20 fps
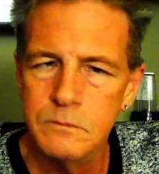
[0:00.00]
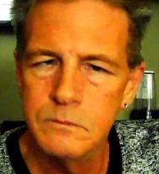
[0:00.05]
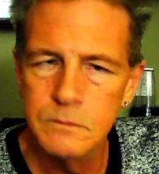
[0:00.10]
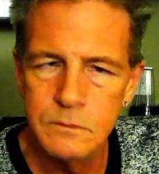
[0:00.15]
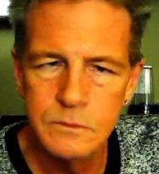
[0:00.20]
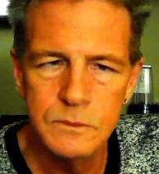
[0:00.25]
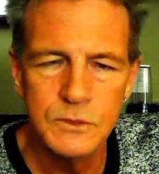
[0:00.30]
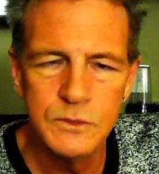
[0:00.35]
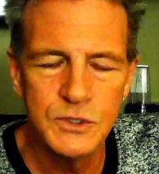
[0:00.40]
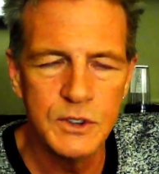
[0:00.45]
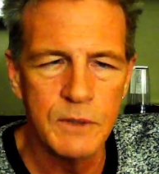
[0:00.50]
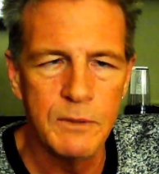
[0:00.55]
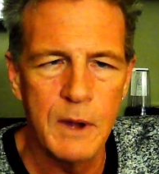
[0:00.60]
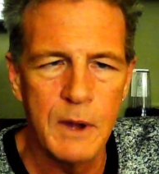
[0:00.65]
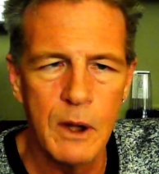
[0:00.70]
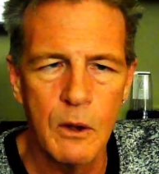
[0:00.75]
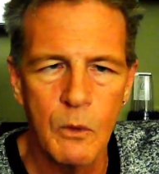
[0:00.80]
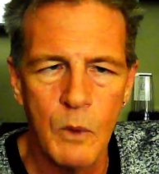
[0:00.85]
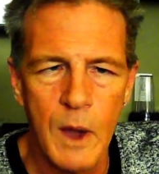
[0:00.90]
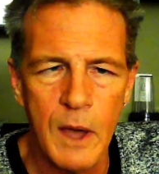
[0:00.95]

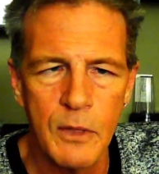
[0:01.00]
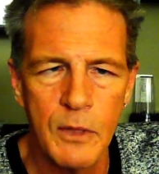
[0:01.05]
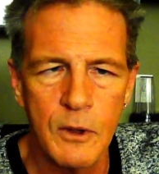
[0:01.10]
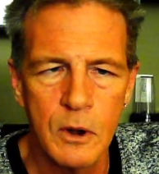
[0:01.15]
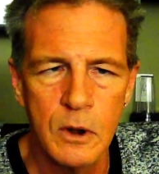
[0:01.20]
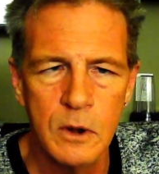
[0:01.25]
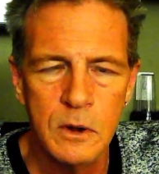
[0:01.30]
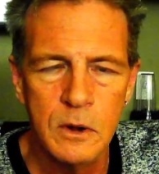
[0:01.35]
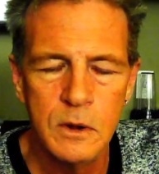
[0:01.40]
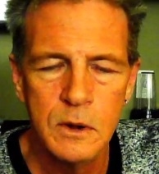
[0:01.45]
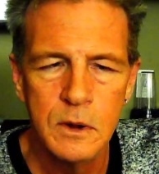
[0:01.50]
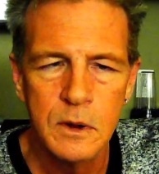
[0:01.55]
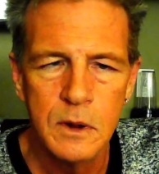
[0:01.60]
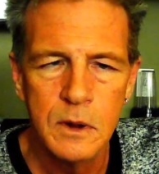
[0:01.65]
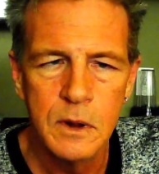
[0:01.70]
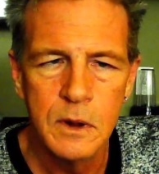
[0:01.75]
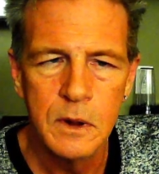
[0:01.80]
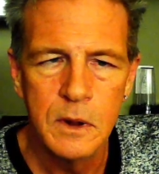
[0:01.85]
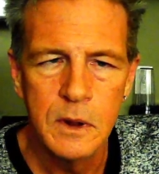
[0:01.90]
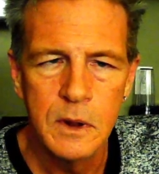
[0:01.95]
severe weather
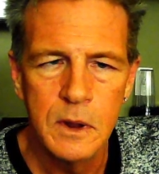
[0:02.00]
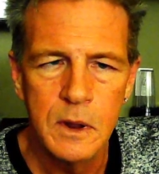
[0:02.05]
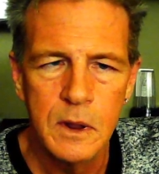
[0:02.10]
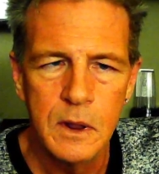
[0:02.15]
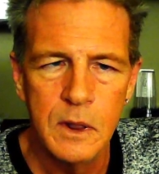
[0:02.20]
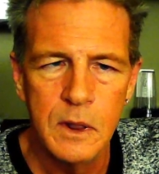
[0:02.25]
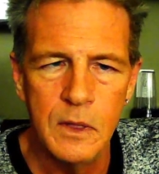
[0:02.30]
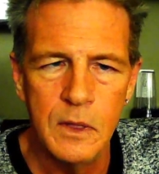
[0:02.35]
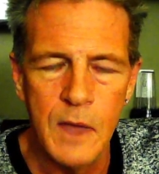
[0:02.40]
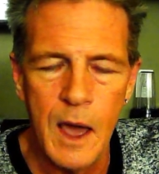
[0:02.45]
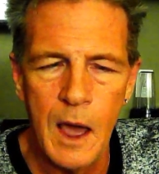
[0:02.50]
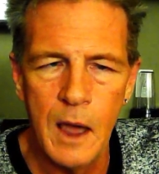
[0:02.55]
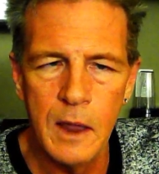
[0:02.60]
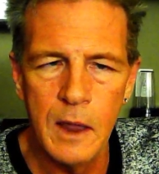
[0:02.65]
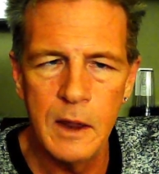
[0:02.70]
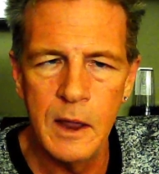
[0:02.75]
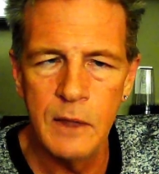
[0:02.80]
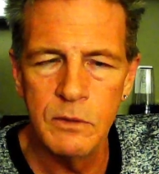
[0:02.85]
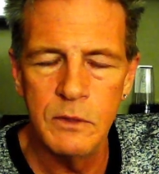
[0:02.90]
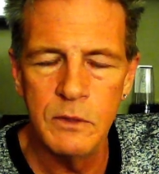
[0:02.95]
that
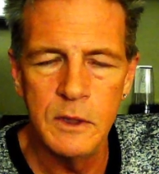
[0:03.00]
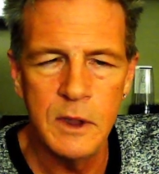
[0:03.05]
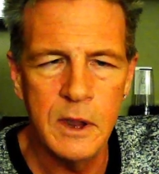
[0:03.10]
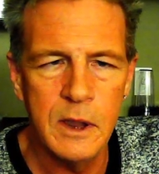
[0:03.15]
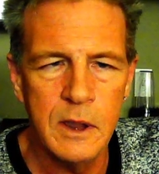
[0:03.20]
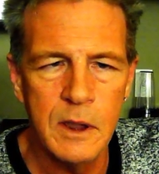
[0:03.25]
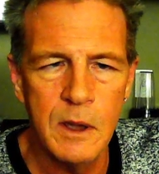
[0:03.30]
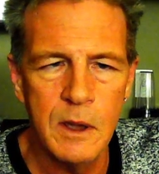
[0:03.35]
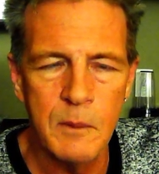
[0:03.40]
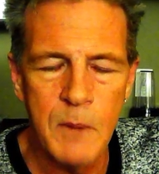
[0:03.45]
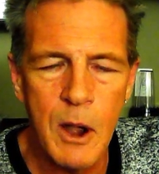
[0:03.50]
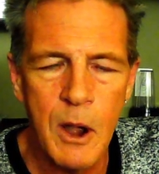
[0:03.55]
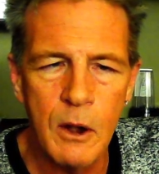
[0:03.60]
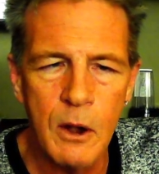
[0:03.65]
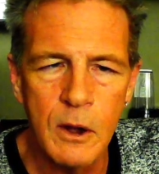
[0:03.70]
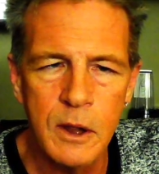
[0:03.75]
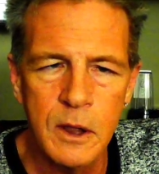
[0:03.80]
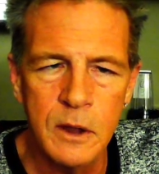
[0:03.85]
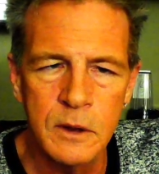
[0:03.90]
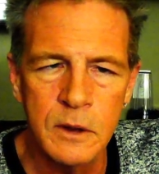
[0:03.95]
in the
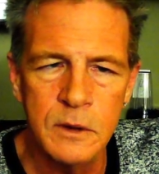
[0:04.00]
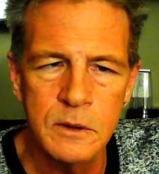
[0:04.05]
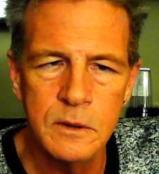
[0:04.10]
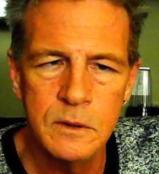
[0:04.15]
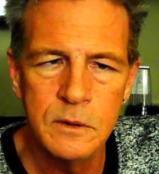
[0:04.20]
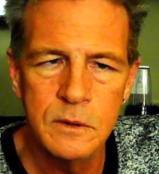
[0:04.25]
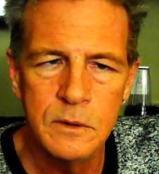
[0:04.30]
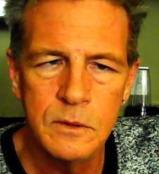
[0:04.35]
American